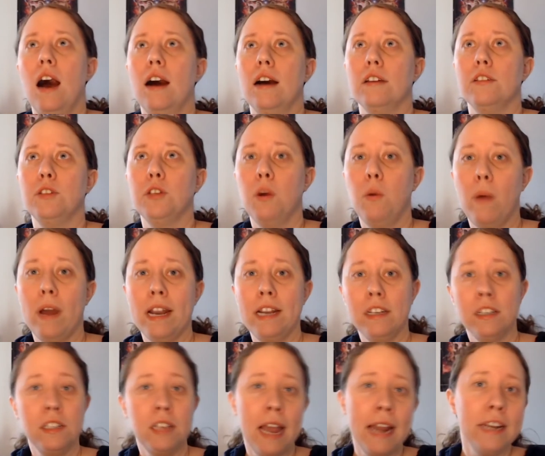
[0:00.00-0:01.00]
So what I
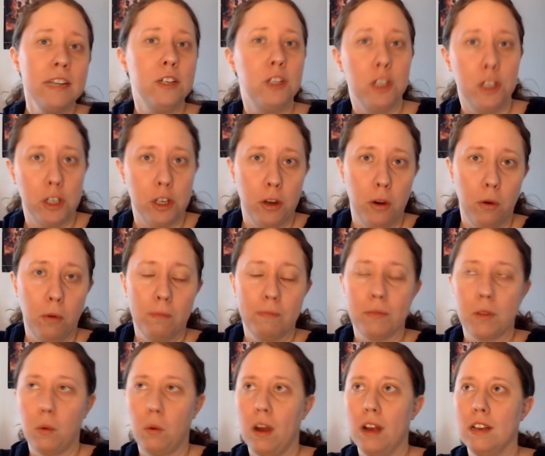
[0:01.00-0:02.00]
decided to do
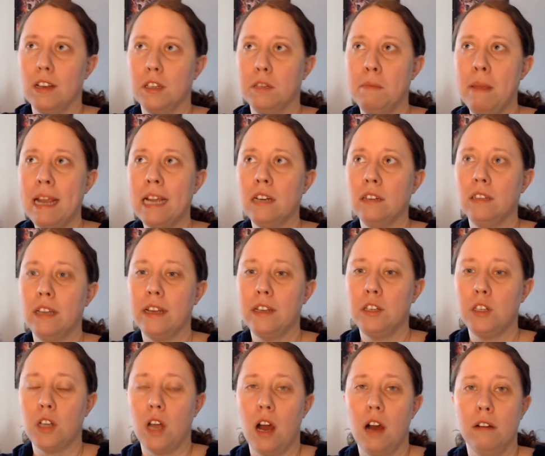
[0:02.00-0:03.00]
was make a
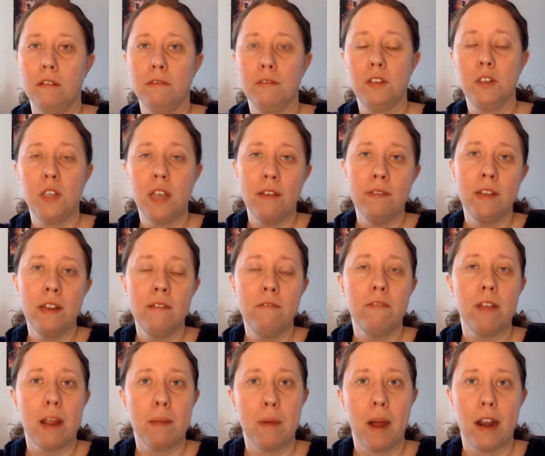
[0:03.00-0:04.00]
list of 7
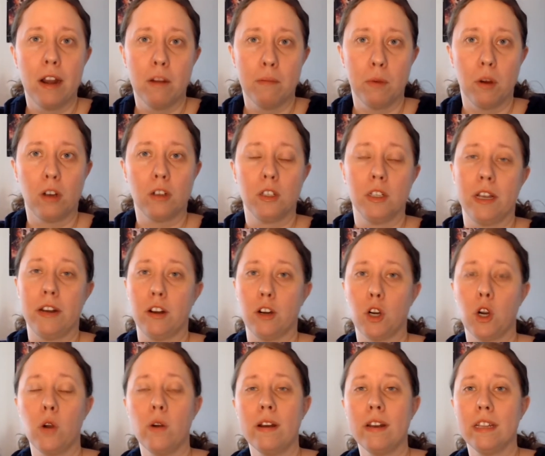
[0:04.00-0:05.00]
vampire books that are
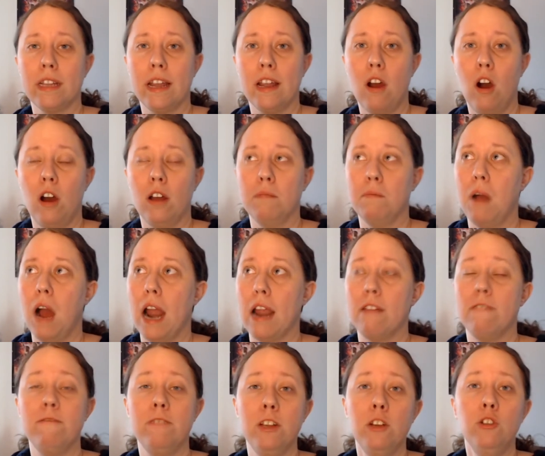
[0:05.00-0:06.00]
currently on my
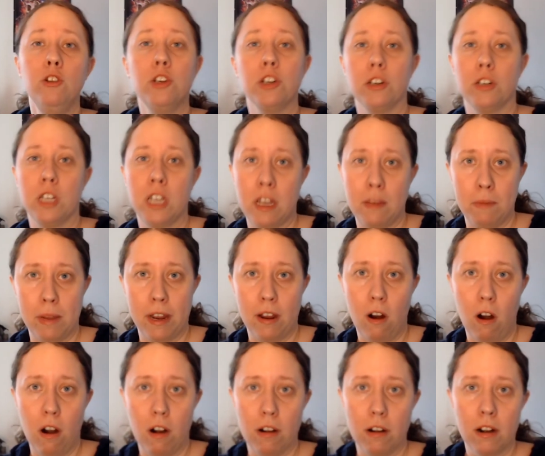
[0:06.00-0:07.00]
future
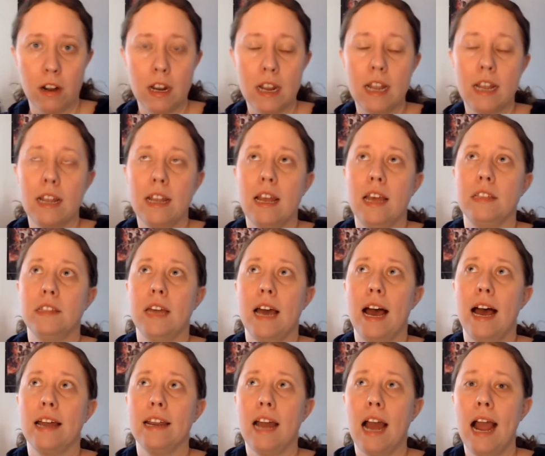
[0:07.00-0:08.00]
TBR
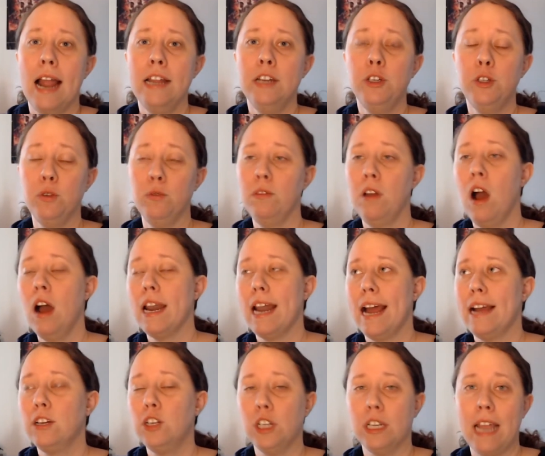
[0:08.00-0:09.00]
that I do not
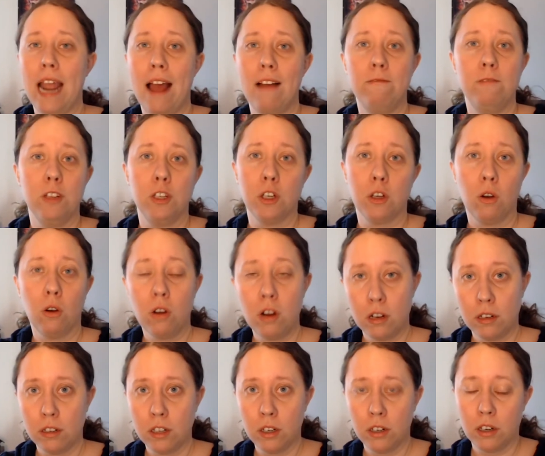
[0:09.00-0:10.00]
actually have physical
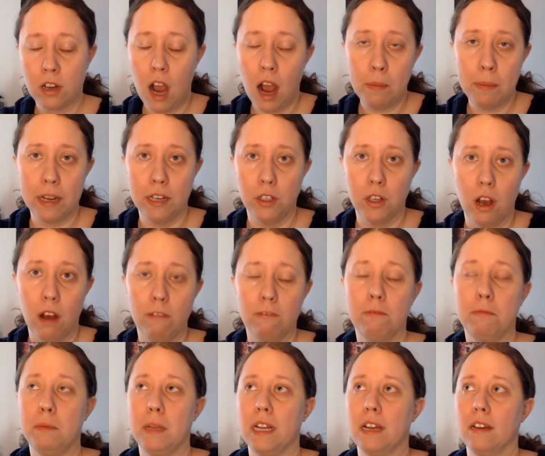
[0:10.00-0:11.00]
copies of,
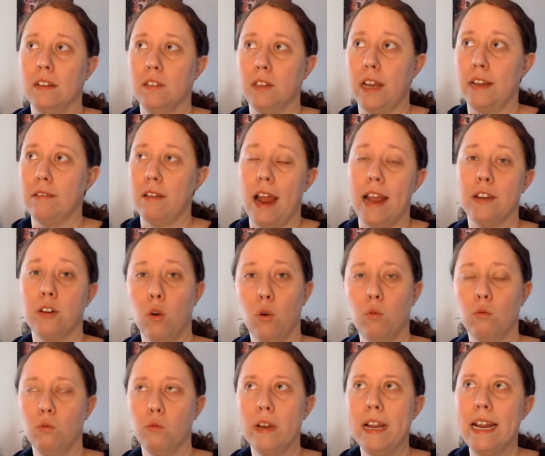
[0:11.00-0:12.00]
because I
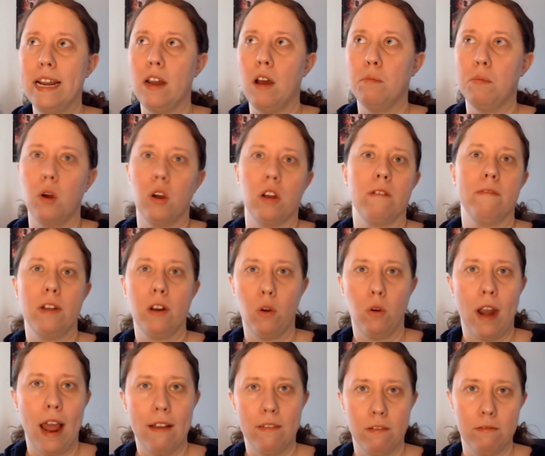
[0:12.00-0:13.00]
don't read a book if I don't
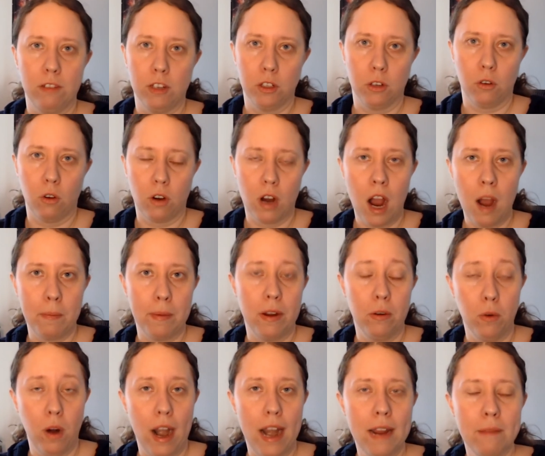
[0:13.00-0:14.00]
have a physical copy,
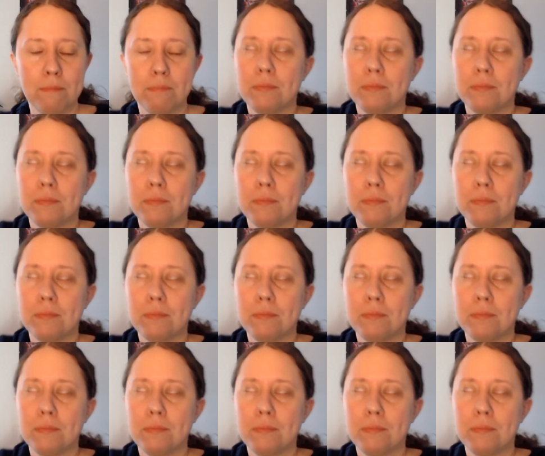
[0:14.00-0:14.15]
right?